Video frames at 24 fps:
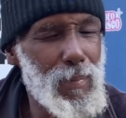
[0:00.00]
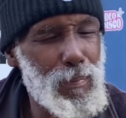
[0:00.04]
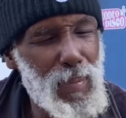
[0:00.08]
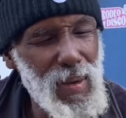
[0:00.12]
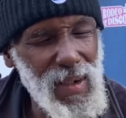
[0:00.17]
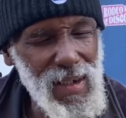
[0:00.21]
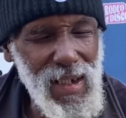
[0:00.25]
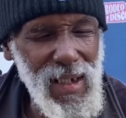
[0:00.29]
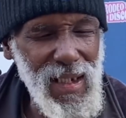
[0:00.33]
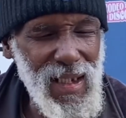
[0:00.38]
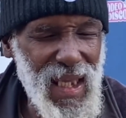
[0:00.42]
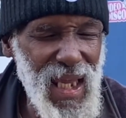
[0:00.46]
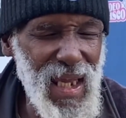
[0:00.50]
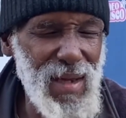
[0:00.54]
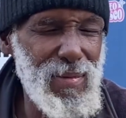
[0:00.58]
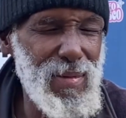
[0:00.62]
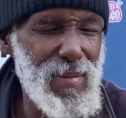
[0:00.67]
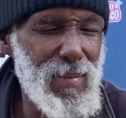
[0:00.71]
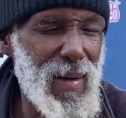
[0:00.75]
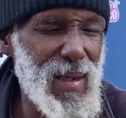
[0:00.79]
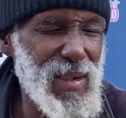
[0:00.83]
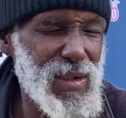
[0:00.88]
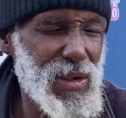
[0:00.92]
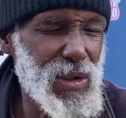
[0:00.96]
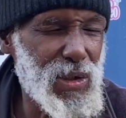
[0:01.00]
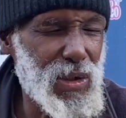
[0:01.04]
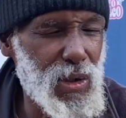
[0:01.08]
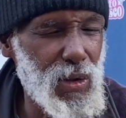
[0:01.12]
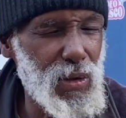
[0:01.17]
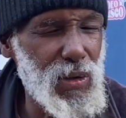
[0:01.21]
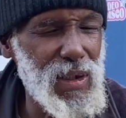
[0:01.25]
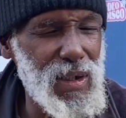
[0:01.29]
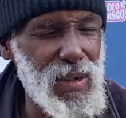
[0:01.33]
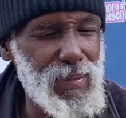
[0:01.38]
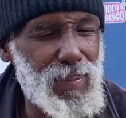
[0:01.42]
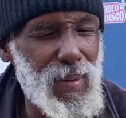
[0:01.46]
But gotcha. they gave me my
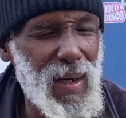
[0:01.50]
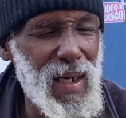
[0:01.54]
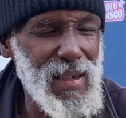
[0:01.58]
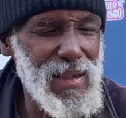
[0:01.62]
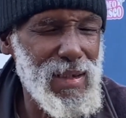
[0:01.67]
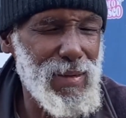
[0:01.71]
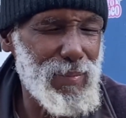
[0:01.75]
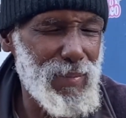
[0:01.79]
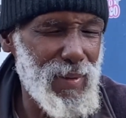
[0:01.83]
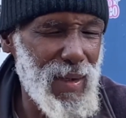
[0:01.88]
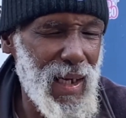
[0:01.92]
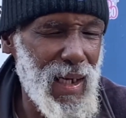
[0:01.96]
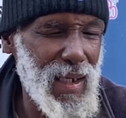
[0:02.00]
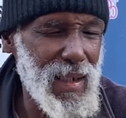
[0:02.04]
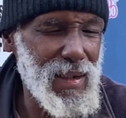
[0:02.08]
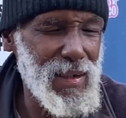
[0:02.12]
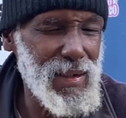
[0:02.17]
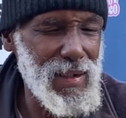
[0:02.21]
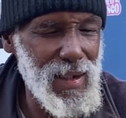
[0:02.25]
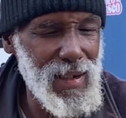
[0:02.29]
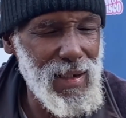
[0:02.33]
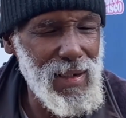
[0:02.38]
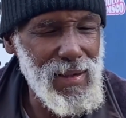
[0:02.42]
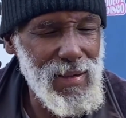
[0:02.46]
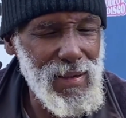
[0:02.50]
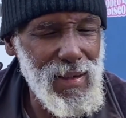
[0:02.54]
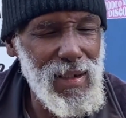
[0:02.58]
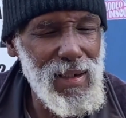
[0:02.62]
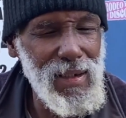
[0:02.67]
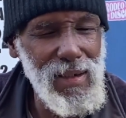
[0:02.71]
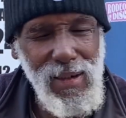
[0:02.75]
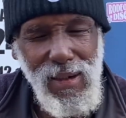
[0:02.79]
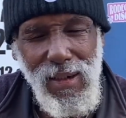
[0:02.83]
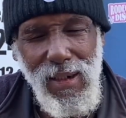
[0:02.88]
security deposit back and everything,